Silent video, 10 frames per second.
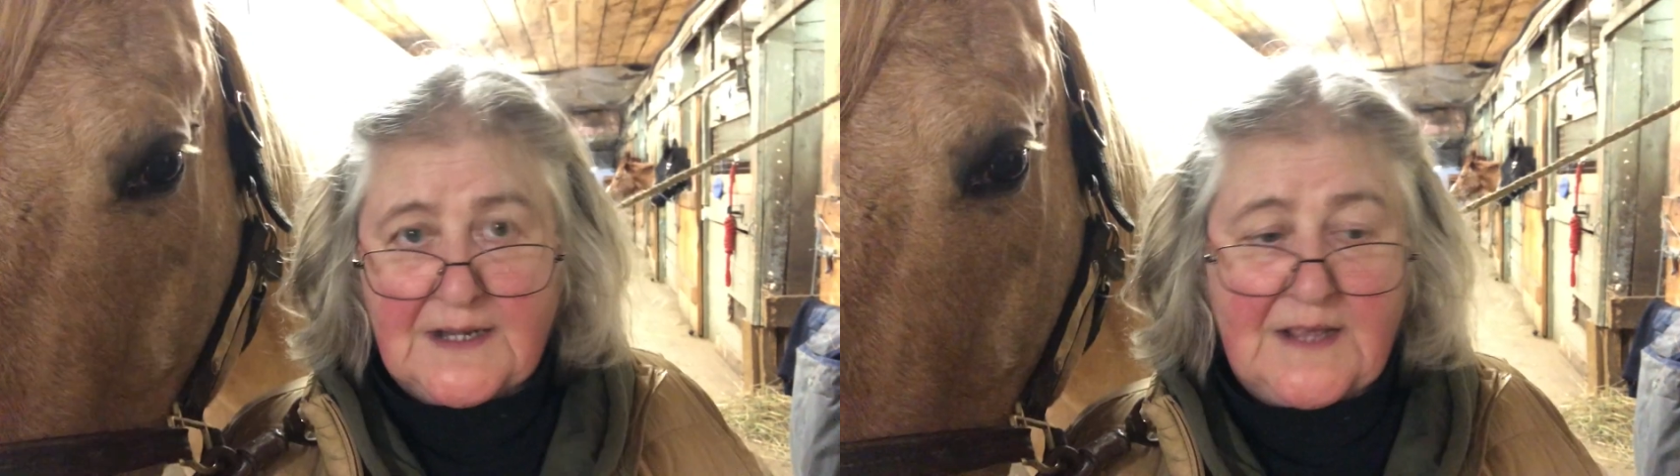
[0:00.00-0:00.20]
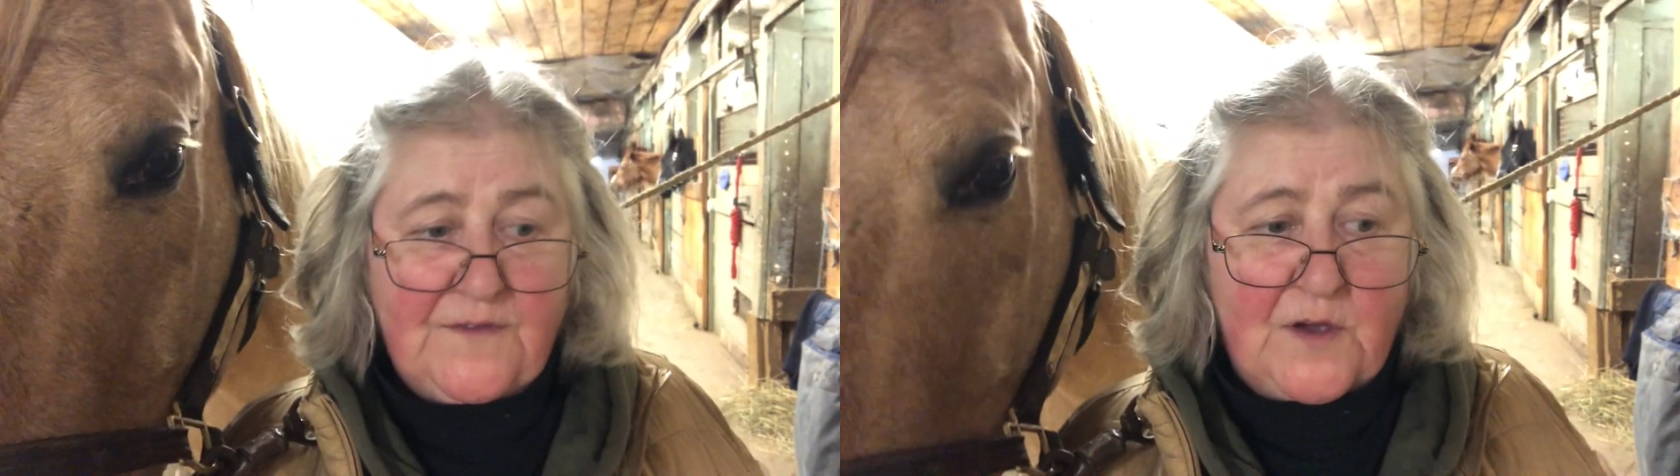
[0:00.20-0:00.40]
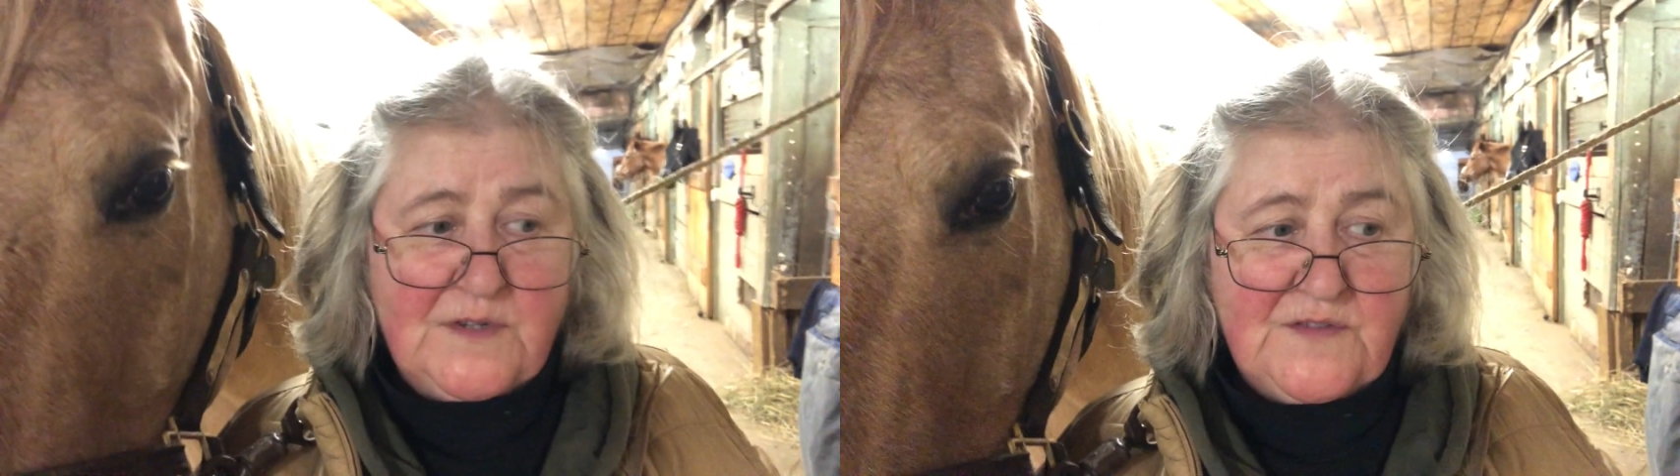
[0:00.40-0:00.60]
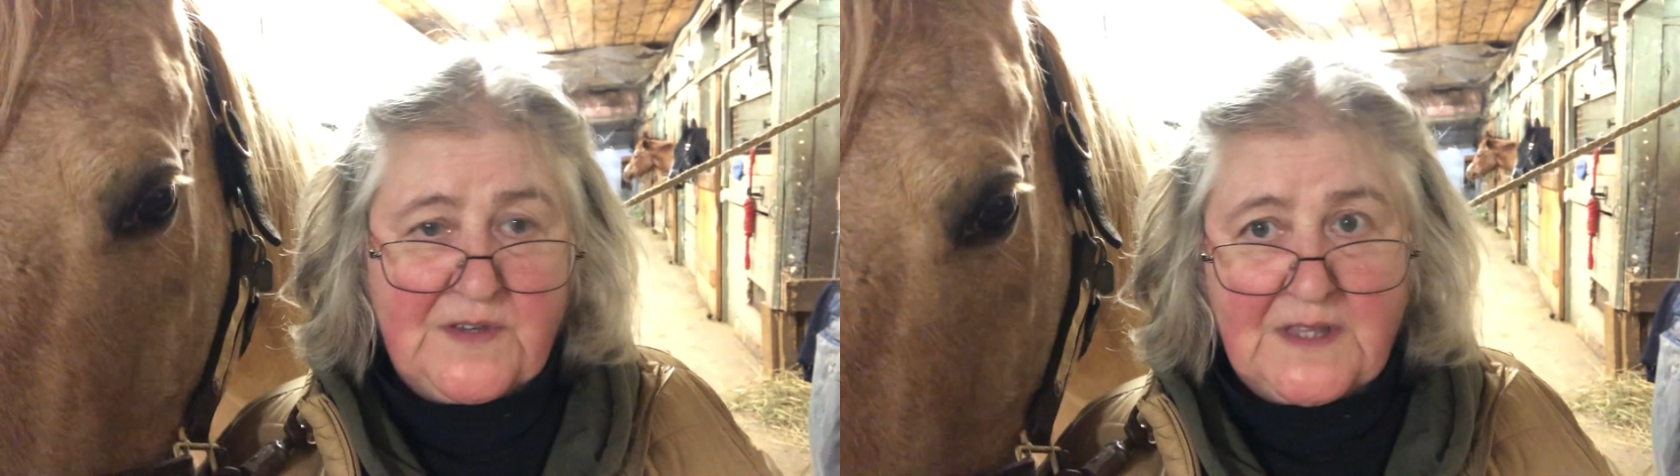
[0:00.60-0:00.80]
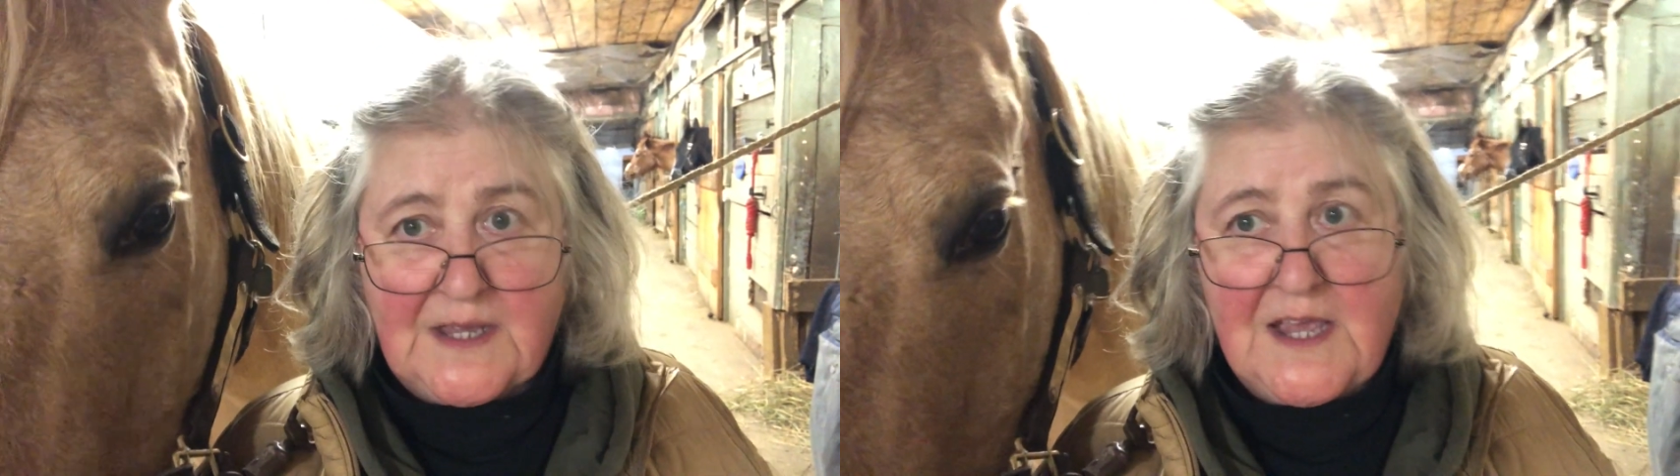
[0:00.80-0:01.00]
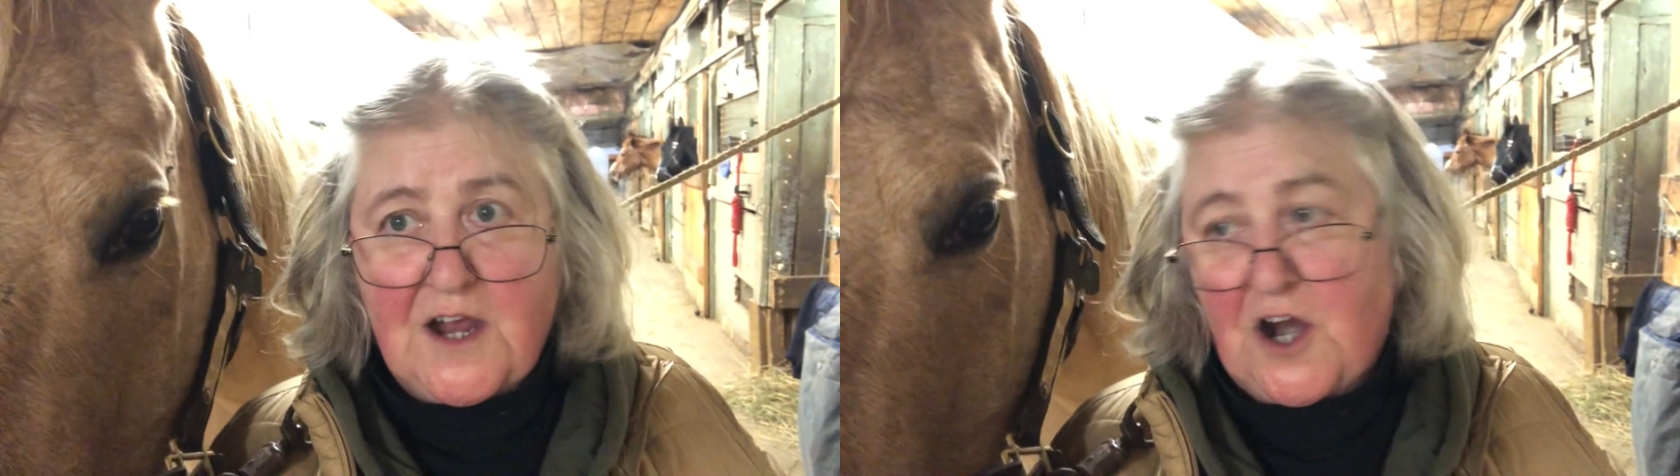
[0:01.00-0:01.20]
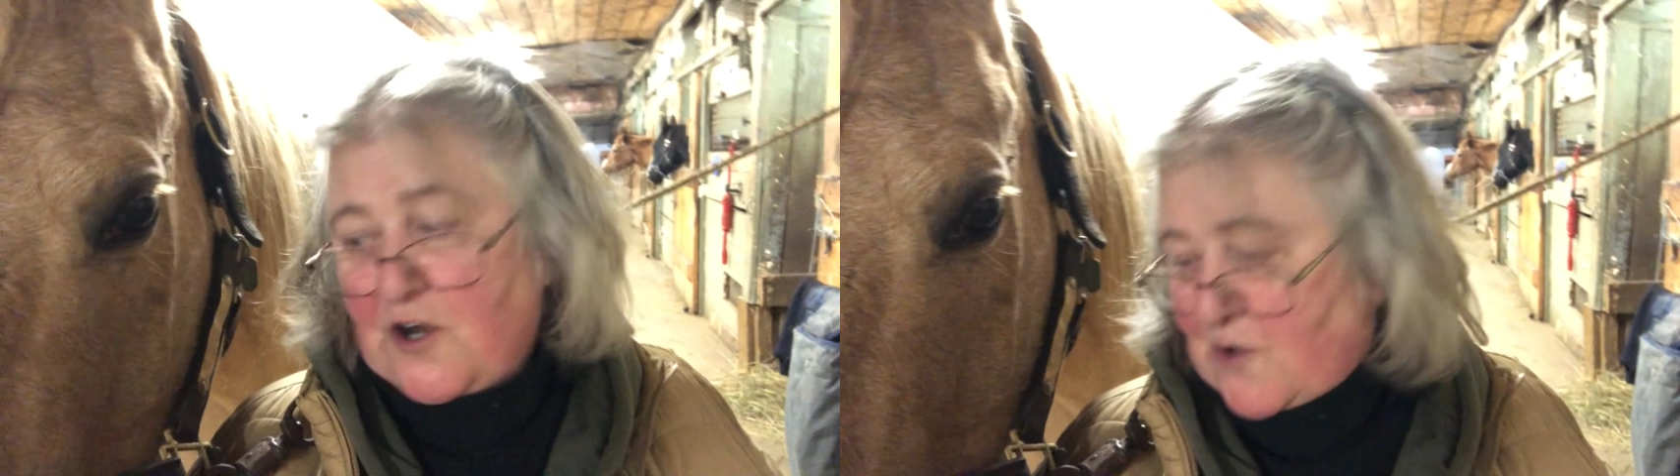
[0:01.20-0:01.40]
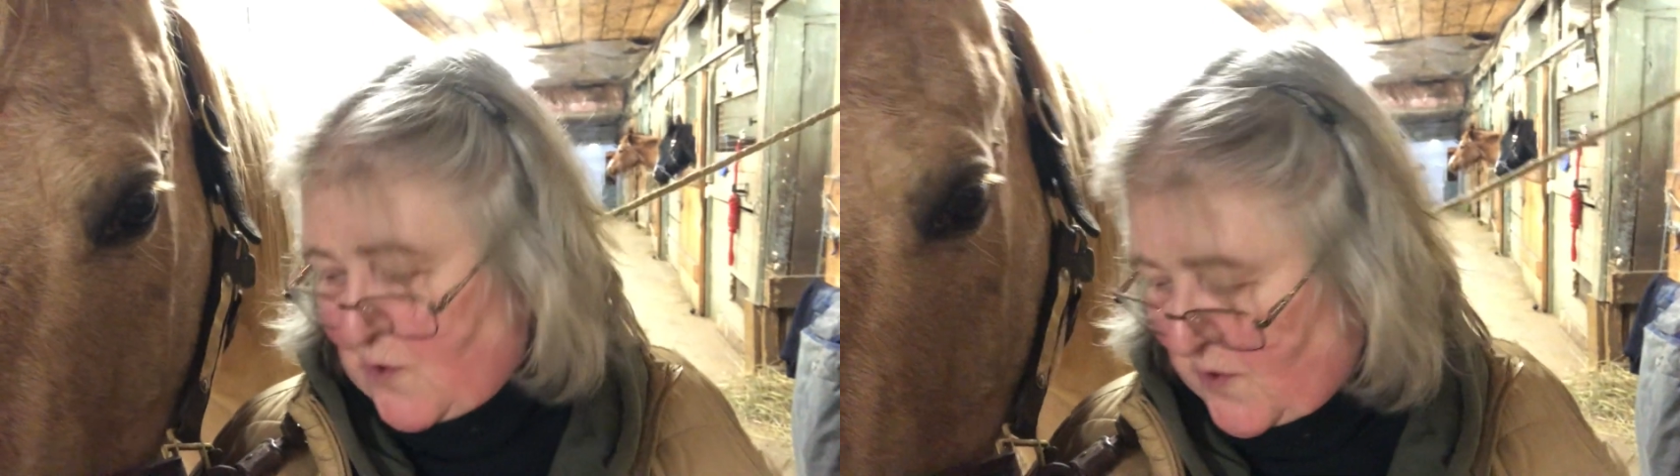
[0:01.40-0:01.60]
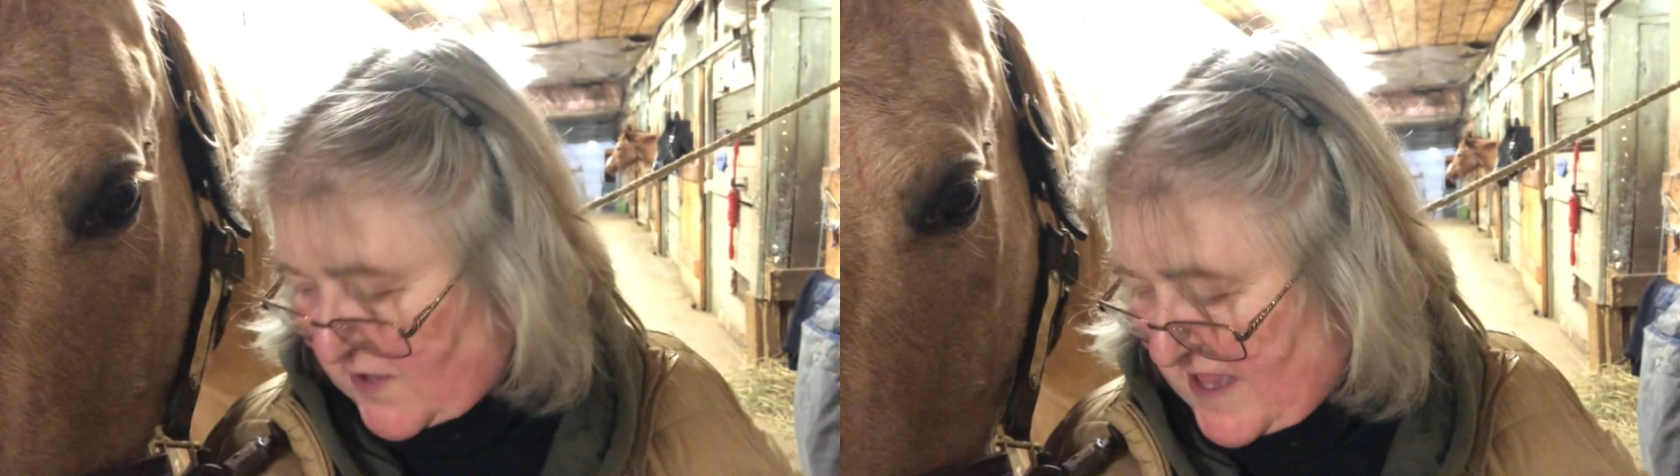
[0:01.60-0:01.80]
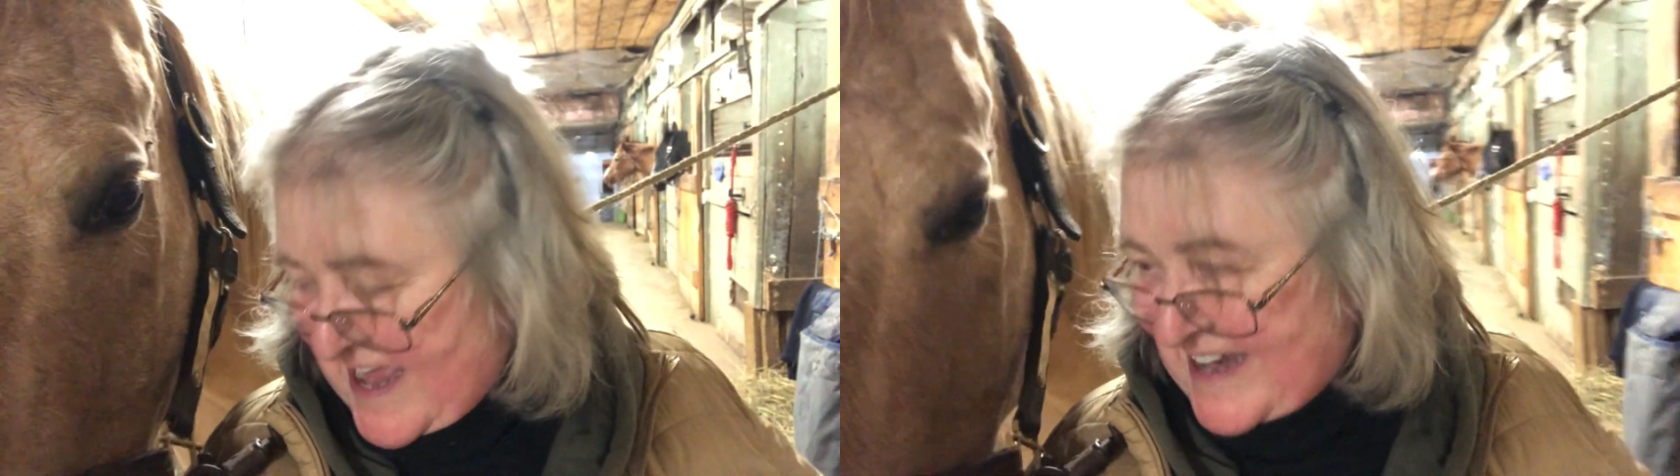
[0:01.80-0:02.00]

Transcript: I always feel like our goal